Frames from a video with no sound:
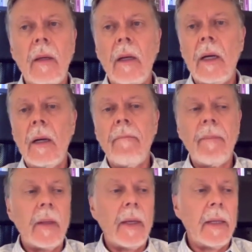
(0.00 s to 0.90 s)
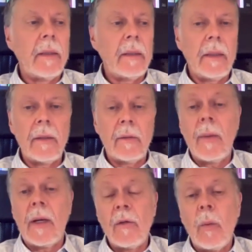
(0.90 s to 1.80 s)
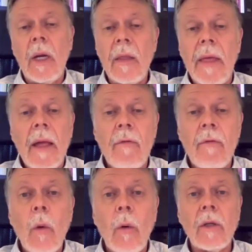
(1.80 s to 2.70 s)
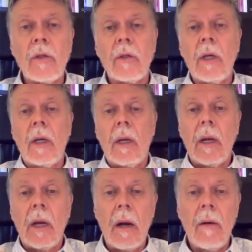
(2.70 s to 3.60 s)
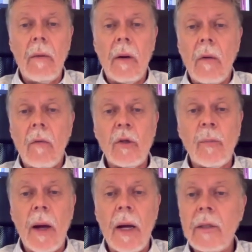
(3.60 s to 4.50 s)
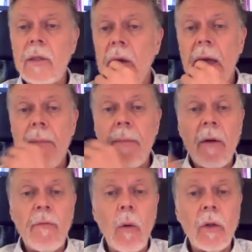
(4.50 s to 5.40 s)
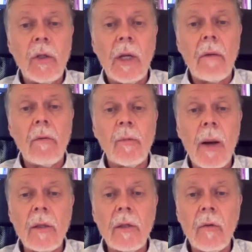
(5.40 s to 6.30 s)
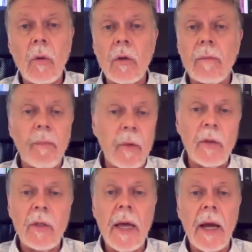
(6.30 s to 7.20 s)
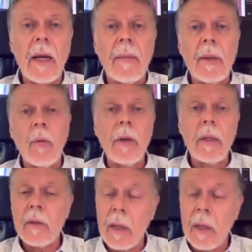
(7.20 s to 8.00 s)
And it's because we can then focus our response, and by focusing our response, of course, this is the economic point.